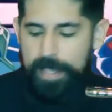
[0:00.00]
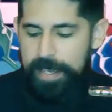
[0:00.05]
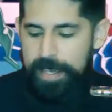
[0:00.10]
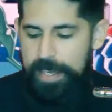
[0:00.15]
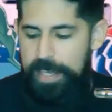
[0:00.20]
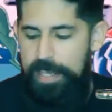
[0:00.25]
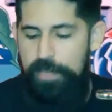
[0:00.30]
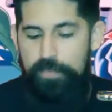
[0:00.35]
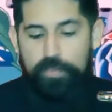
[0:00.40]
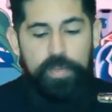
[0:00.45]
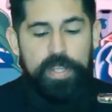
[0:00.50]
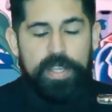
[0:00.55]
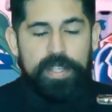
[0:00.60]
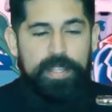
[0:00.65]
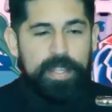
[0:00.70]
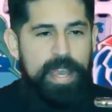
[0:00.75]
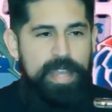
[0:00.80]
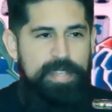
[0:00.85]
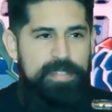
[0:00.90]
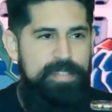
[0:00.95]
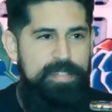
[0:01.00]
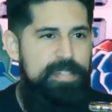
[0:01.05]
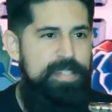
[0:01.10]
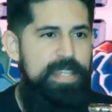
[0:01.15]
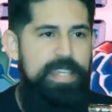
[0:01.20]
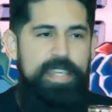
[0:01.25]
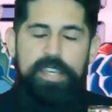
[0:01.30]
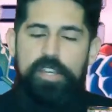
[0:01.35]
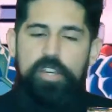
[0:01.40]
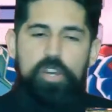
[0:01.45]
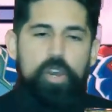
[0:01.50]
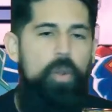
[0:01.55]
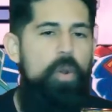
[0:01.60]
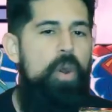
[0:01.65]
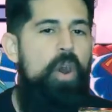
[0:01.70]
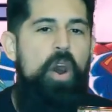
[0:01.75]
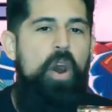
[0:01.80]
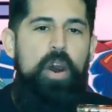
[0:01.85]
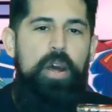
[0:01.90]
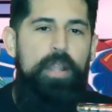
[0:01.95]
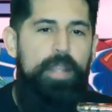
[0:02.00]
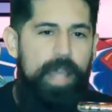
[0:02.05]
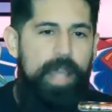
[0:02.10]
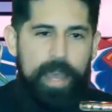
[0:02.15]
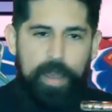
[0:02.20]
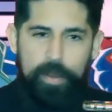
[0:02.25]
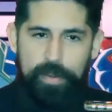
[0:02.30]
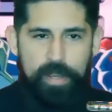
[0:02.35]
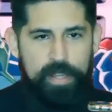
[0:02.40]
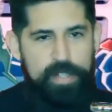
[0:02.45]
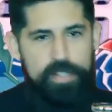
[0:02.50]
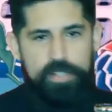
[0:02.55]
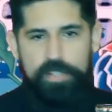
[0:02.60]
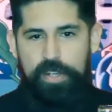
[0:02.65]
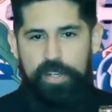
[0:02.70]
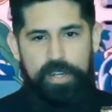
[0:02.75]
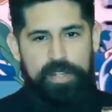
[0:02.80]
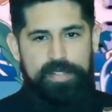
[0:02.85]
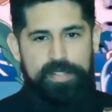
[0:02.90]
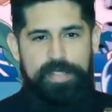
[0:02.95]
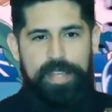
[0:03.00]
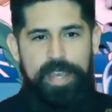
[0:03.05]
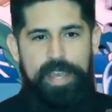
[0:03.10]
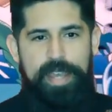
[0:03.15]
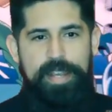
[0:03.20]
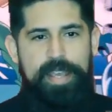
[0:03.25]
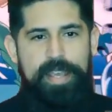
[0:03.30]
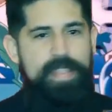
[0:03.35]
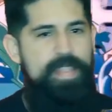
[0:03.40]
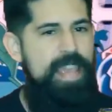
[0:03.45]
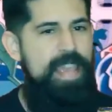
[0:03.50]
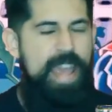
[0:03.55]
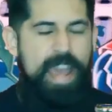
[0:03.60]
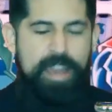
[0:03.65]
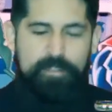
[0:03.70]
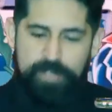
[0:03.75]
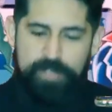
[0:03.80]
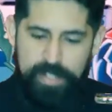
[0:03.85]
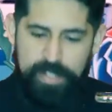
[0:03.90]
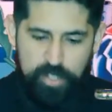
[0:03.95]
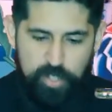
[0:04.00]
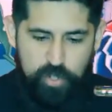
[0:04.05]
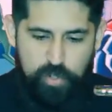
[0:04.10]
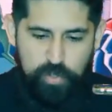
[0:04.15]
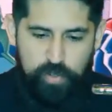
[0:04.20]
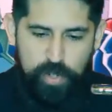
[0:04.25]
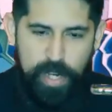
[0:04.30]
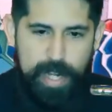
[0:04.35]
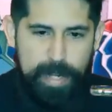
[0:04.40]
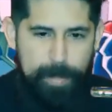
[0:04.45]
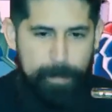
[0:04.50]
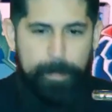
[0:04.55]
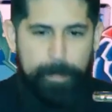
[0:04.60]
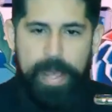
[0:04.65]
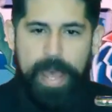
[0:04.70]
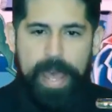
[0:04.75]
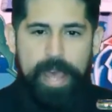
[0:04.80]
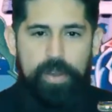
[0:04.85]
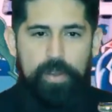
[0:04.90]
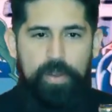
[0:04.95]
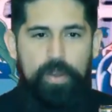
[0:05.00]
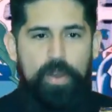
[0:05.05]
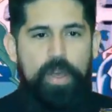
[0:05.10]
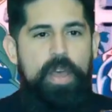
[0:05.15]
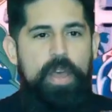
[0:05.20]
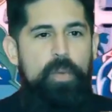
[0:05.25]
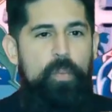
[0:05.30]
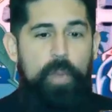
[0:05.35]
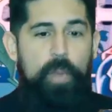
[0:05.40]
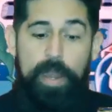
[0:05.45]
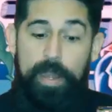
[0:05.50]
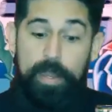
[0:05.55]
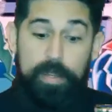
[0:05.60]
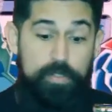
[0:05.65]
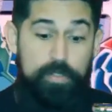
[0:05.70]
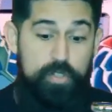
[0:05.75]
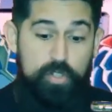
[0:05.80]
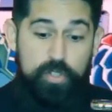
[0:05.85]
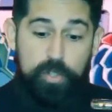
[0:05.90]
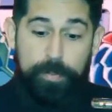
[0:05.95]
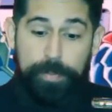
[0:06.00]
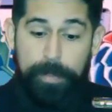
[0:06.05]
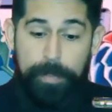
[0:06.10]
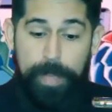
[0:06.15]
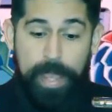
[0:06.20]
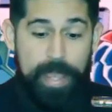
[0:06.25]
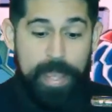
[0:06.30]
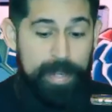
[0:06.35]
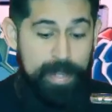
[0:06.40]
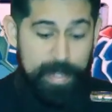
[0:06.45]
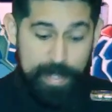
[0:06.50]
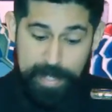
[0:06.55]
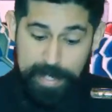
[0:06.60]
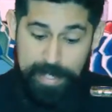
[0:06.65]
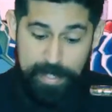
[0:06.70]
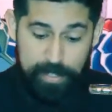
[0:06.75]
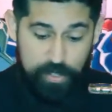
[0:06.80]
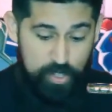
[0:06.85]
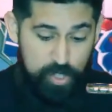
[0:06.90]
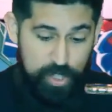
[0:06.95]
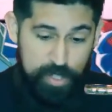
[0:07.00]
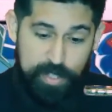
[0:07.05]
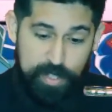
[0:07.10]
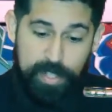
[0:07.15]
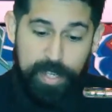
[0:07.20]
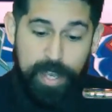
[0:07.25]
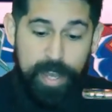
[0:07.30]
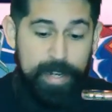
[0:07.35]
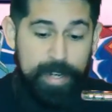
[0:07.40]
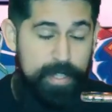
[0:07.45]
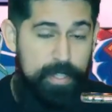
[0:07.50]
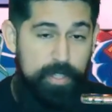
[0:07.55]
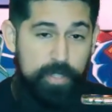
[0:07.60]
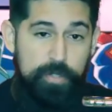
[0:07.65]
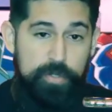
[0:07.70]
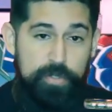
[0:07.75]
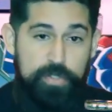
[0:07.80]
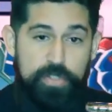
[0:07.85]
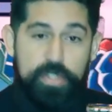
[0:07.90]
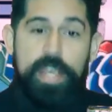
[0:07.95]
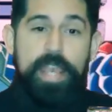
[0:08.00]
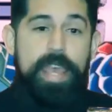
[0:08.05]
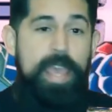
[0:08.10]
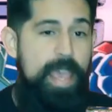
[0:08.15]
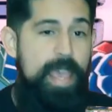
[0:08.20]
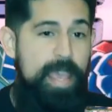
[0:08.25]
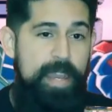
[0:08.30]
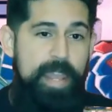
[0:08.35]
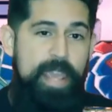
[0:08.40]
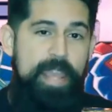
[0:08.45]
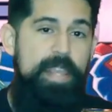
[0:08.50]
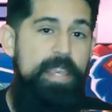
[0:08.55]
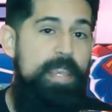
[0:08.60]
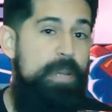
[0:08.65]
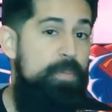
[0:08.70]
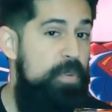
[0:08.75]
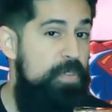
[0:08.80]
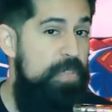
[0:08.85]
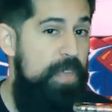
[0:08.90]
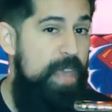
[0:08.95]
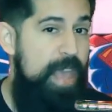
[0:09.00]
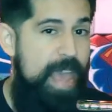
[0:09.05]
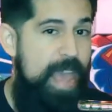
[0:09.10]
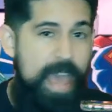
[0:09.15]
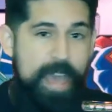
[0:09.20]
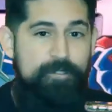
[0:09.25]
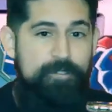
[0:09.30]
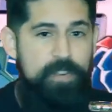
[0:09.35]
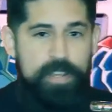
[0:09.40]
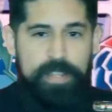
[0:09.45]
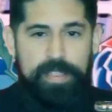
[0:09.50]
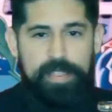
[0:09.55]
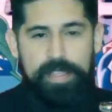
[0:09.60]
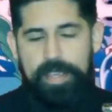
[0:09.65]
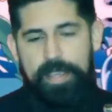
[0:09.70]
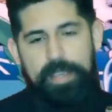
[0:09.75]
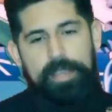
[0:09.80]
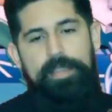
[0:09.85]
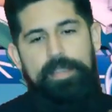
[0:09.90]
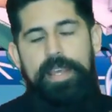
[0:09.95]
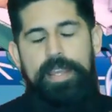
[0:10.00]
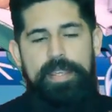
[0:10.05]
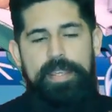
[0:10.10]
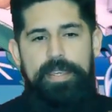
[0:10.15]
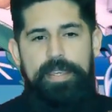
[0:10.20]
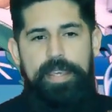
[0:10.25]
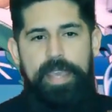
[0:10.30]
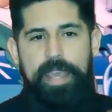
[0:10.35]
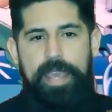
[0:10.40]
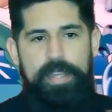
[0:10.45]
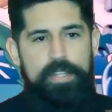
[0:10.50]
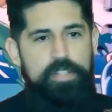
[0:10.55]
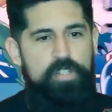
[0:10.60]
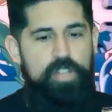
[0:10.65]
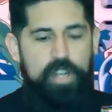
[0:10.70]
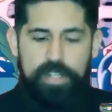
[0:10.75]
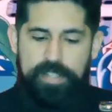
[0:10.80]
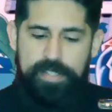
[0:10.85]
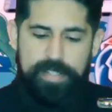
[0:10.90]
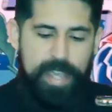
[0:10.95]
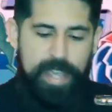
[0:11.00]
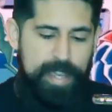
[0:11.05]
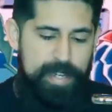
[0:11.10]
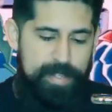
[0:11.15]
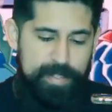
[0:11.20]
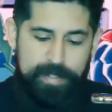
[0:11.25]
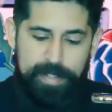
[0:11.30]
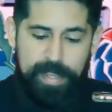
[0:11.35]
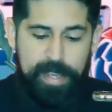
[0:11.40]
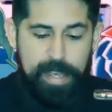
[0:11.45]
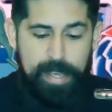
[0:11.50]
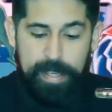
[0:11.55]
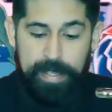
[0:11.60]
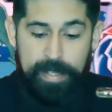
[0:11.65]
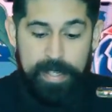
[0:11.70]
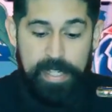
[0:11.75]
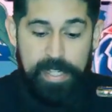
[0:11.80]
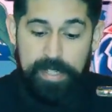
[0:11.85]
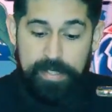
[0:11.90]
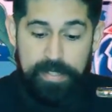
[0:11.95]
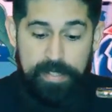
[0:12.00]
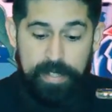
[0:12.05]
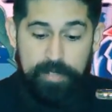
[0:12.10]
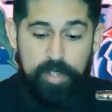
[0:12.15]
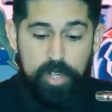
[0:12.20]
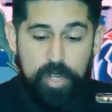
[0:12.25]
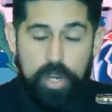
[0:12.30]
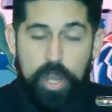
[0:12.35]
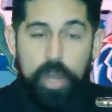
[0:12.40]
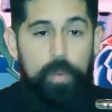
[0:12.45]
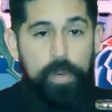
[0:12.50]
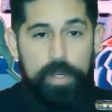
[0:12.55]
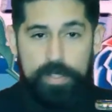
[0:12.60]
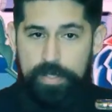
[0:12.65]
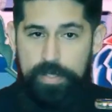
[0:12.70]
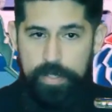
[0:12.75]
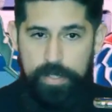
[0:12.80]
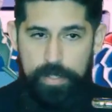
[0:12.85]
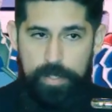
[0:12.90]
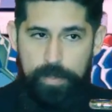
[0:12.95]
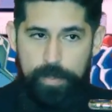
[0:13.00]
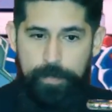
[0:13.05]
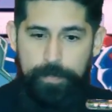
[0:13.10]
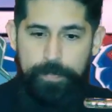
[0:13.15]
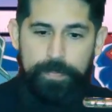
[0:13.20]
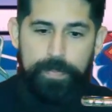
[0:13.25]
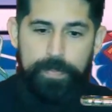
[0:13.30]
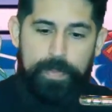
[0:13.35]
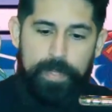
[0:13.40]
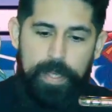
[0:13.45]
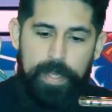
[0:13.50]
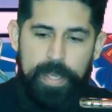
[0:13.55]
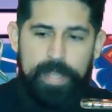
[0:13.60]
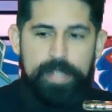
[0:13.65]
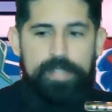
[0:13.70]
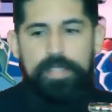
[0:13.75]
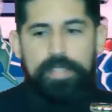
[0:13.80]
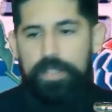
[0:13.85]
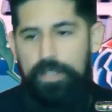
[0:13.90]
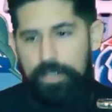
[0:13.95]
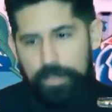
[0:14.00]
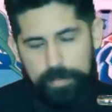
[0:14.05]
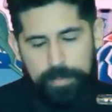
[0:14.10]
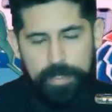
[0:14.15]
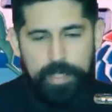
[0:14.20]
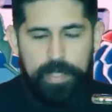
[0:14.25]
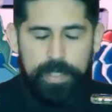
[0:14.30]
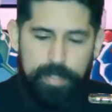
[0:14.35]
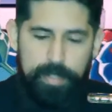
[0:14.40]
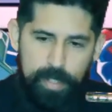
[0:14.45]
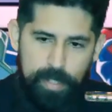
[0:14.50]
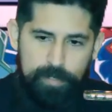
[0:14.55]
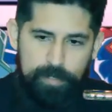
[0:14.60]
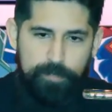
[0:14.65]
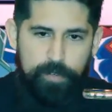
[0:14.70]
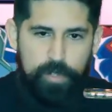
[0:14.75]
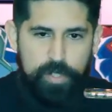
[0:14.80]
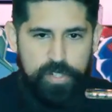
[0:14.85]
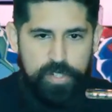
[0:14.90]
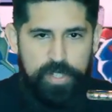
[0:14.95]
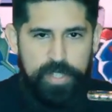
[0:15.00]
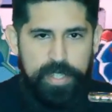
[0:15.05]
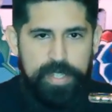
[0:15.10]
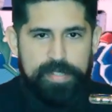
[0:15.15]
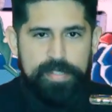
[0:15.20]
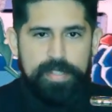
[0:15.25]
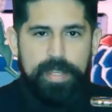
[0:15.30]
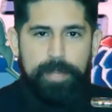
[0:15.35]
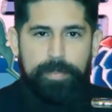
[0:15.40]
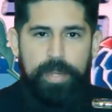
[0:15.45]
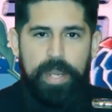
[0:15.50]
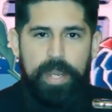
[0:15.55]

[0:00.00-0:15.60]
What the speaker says: he realizes he can go all out on Darkseid, and they have this great battle where Superman, he is just cutting loose and hitting him with everything that he can. Darkseid, he doesn't even know what to do until he unfortunately gets the upper